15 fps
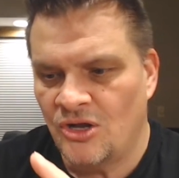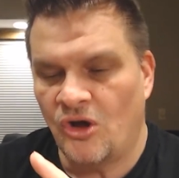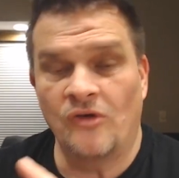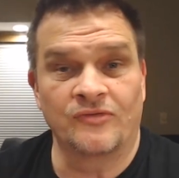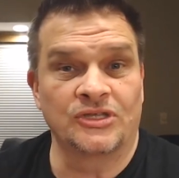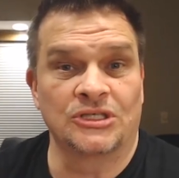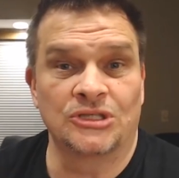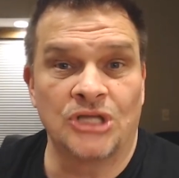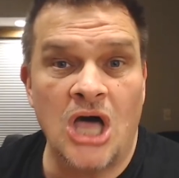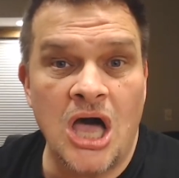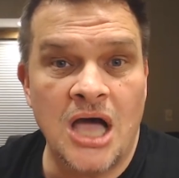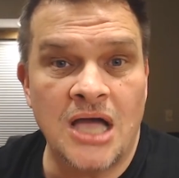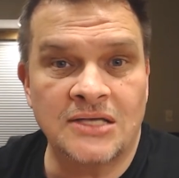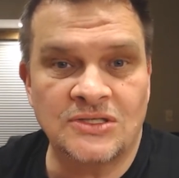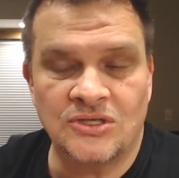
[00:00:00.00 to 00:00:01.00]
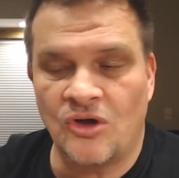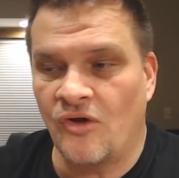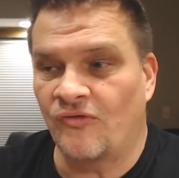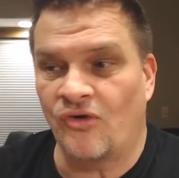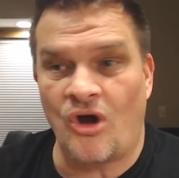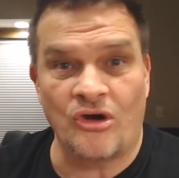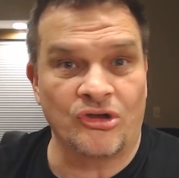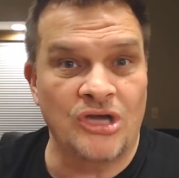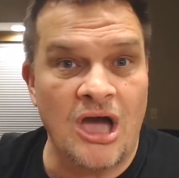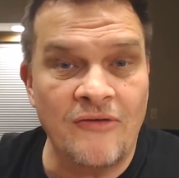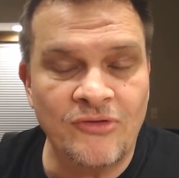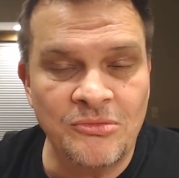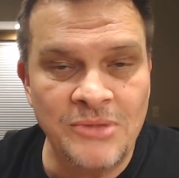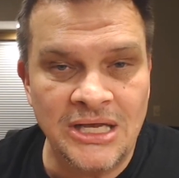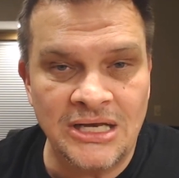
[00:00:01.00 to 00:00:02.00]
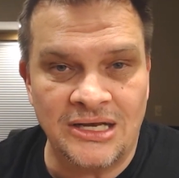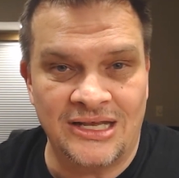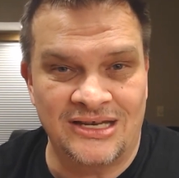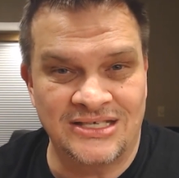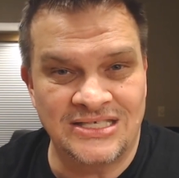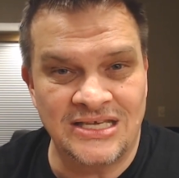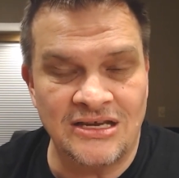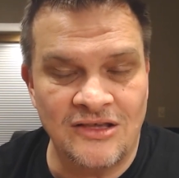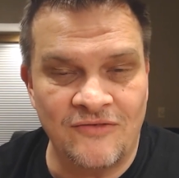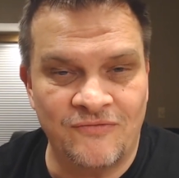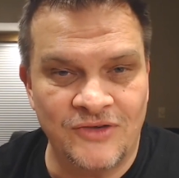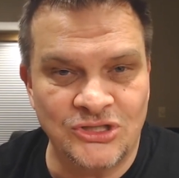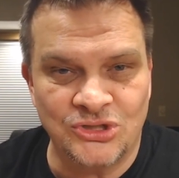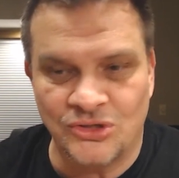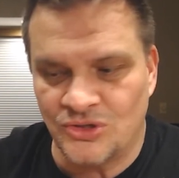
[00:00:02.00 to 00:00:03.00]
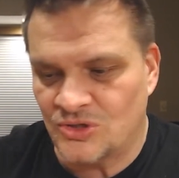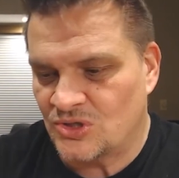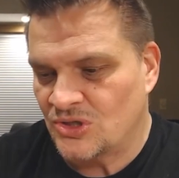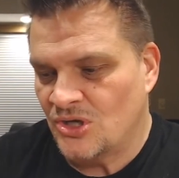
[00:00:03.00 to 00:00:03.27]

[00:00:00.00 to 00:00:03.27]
over the lost, over our government and city officials,